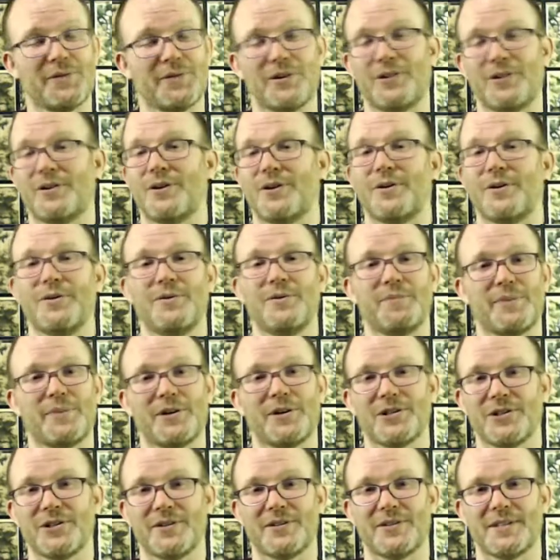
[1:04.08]
your own
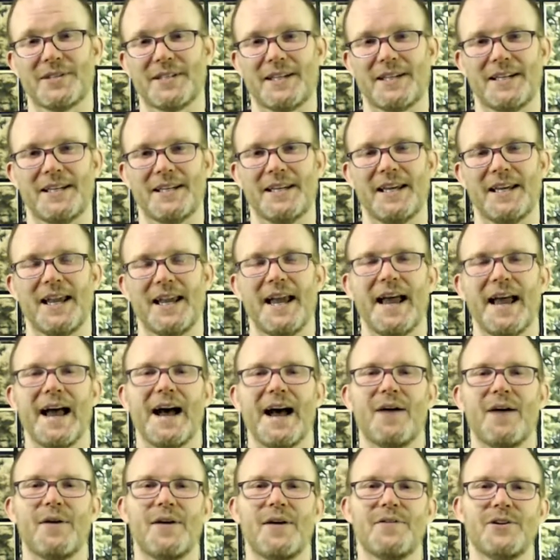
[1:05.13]
personal study.
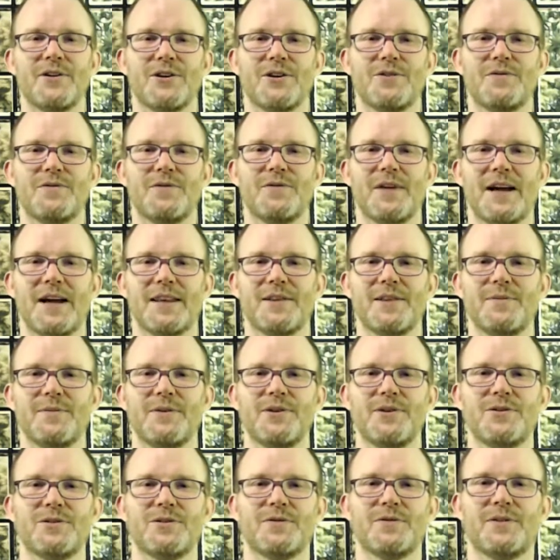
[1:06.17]
However you find them
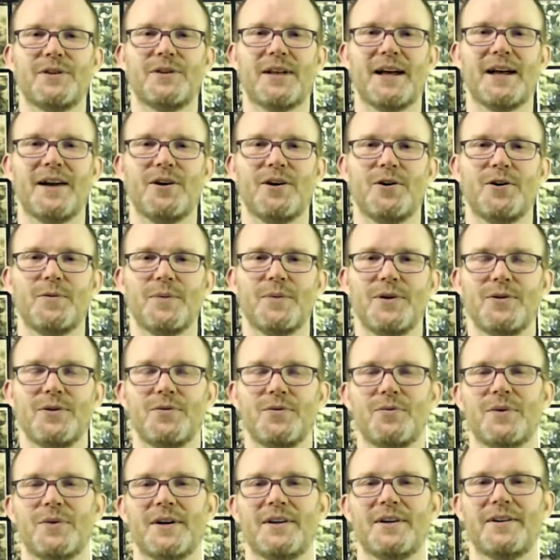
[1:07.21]
useful, I hope you
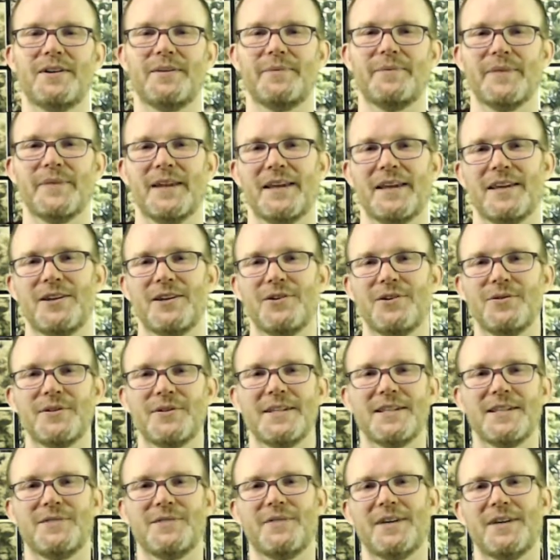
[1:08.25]
will use
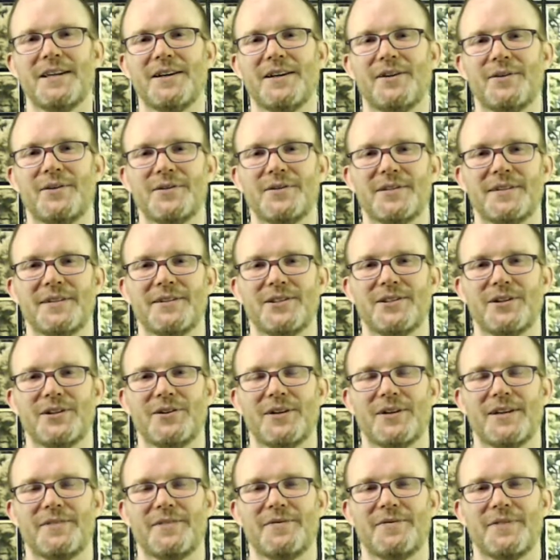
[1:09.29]
these videos to
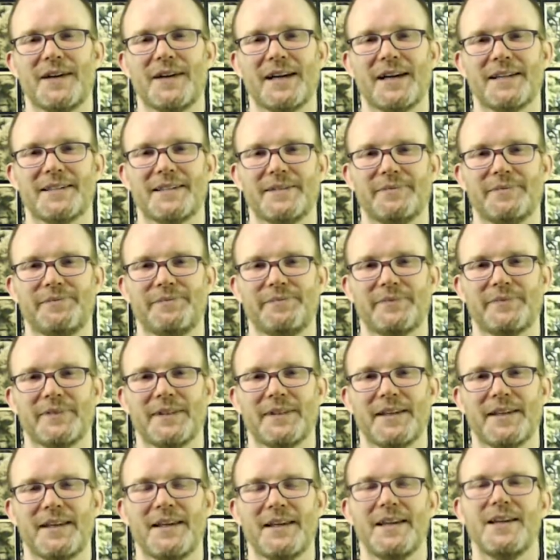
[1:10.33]
good effect.
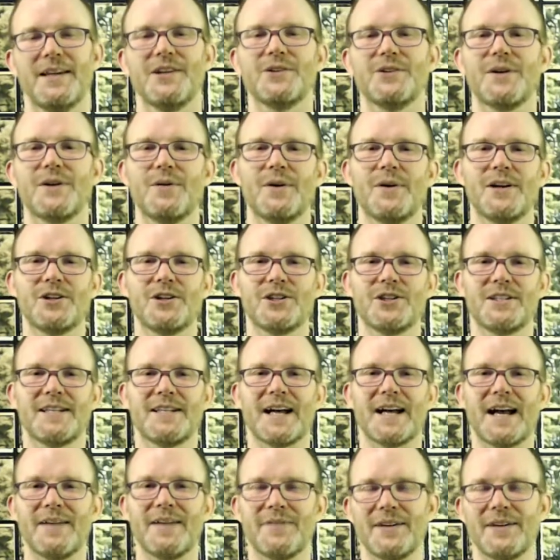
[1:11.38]
So I want to just
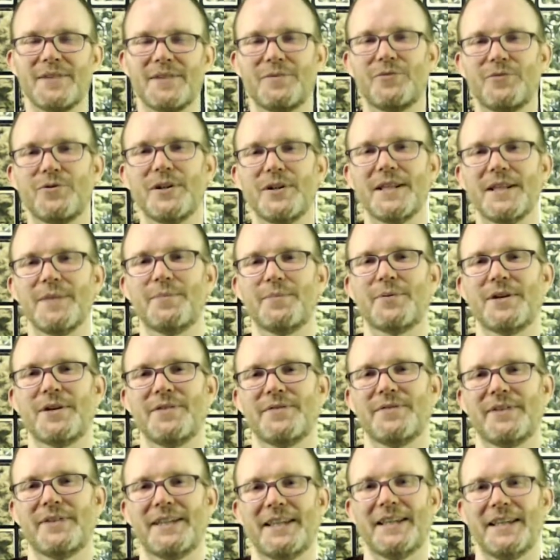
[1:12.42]
dive in really
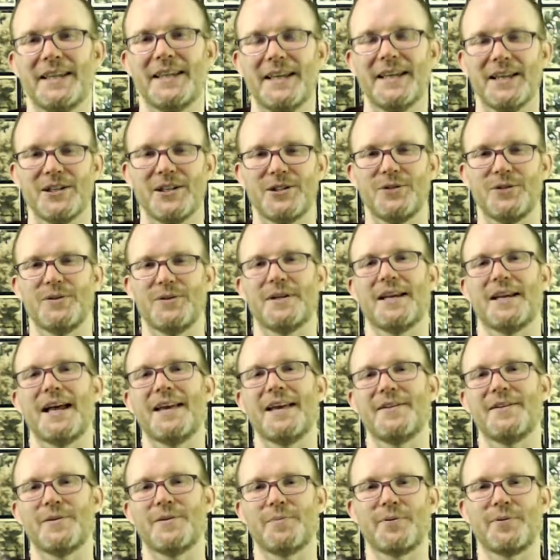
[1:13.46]
briefly to the
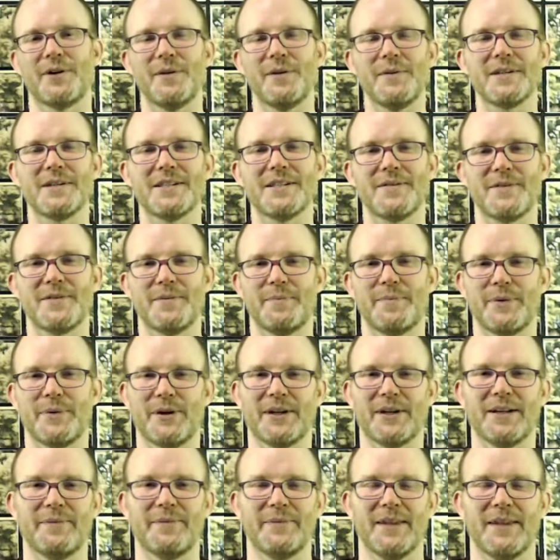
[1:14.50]
kind of the premise of the
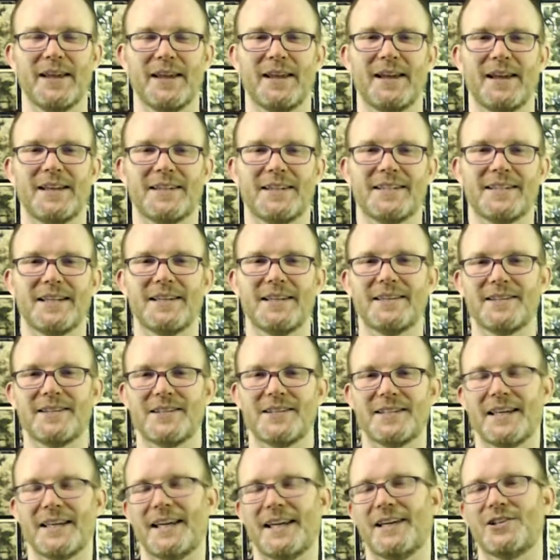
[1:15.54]
book and set the
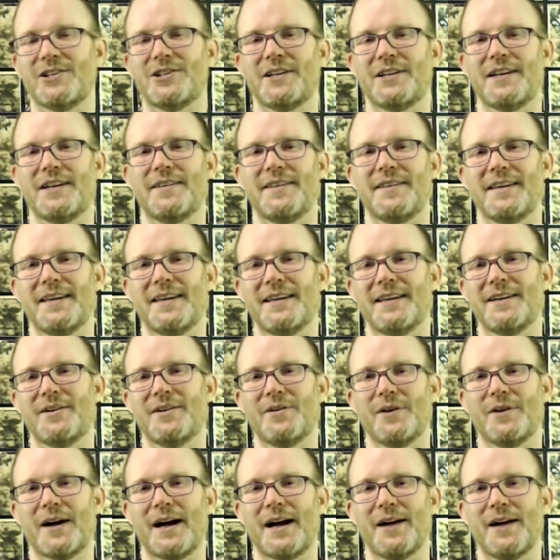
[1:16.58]
stage, and then
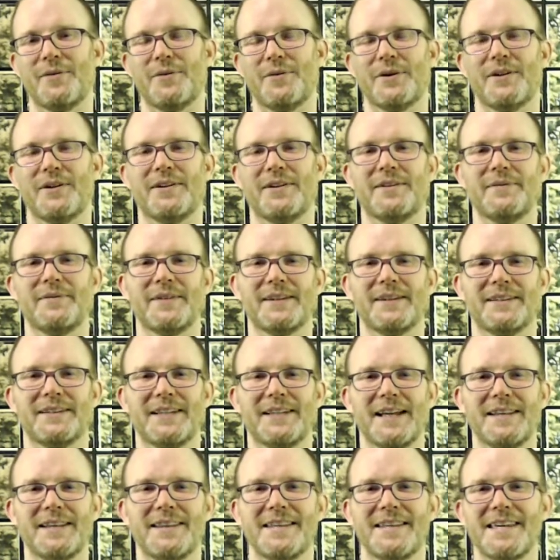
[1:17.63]
I will
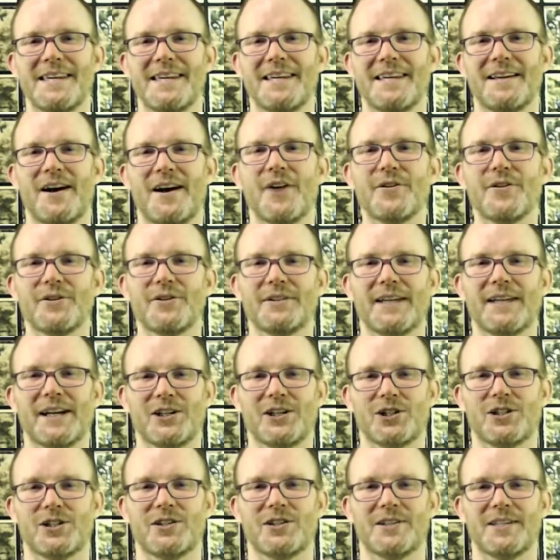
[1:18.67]
let the other
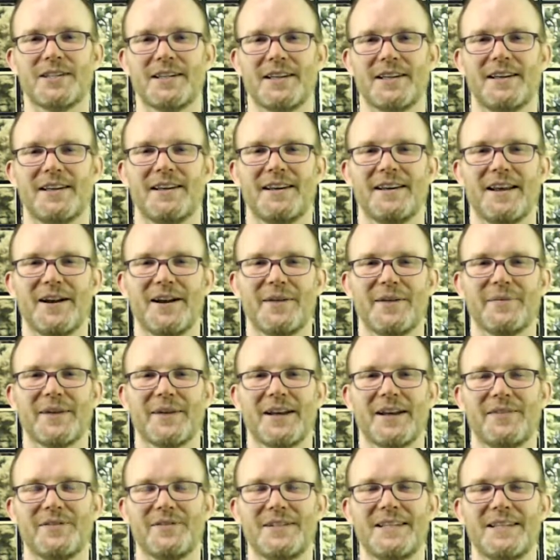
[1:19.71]
lectures kind
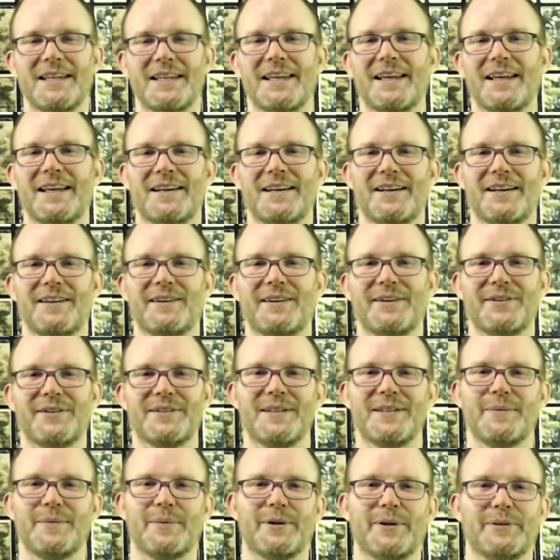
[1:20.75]
of dig in a little
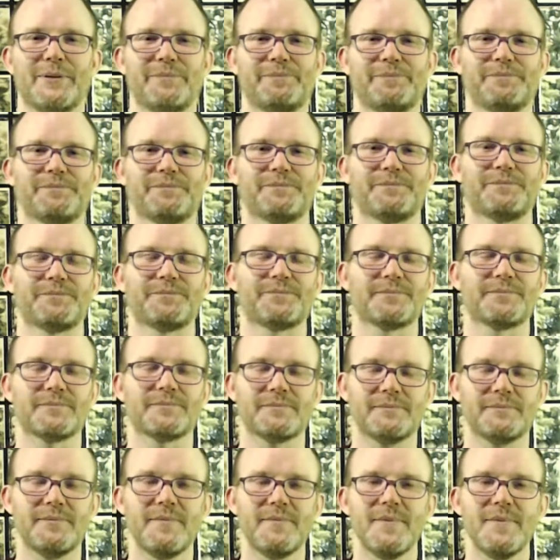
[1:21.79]
deeper.
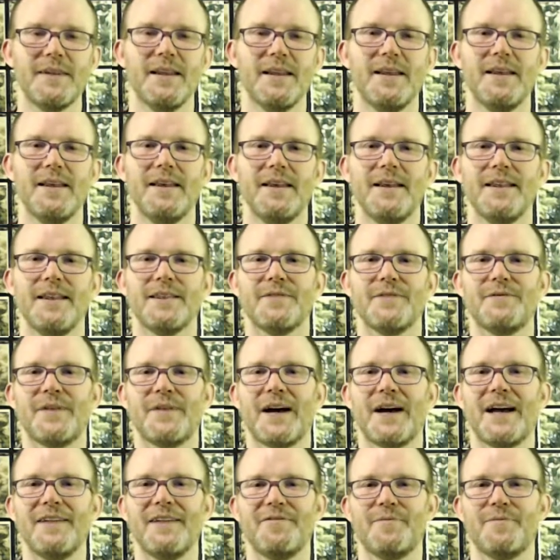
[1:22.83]
The
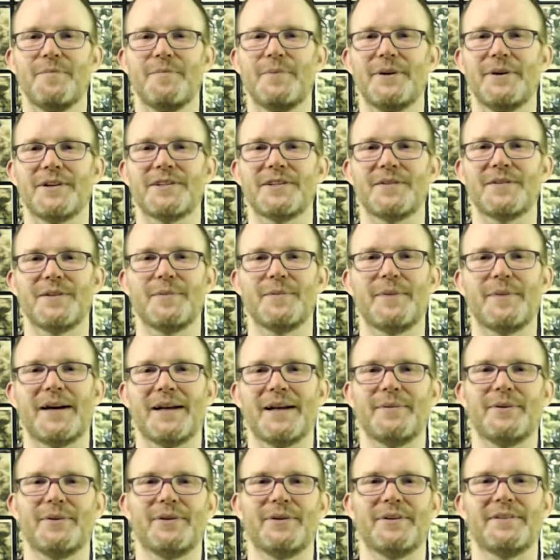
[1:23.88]
5 books of the
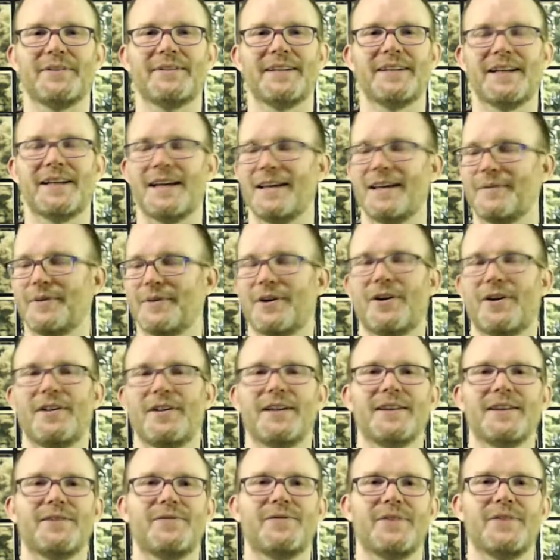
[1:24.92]
Bible that I am
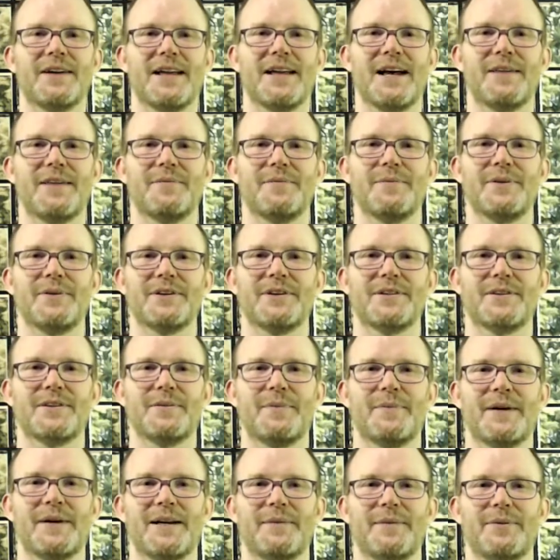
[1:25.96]
calling the Forgotten Books of the
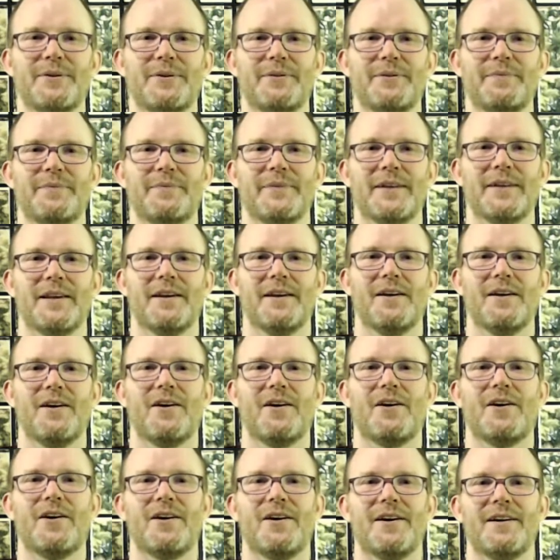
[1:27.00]
Bible
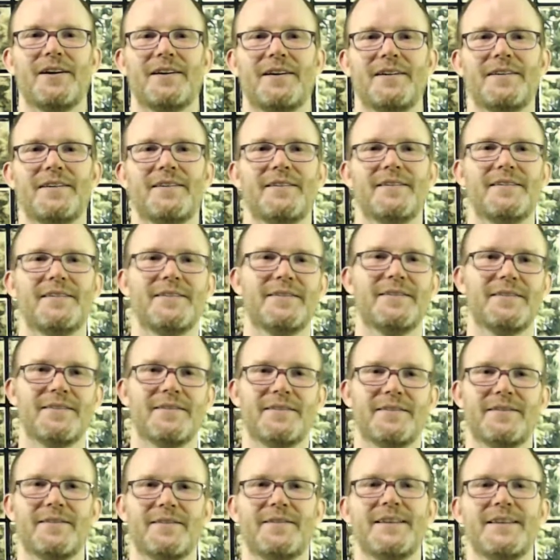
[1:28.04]
are
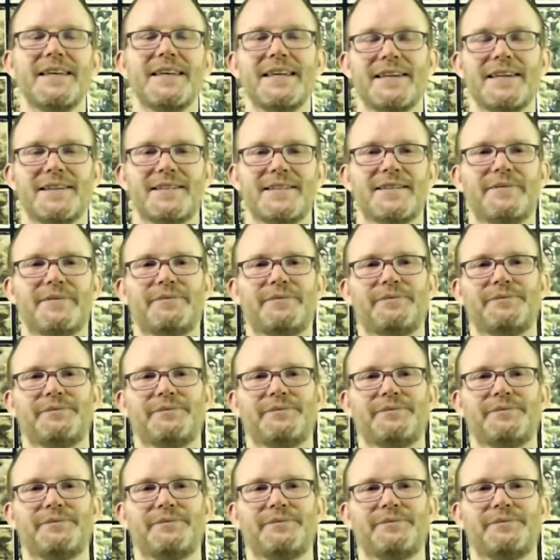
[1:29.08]
these: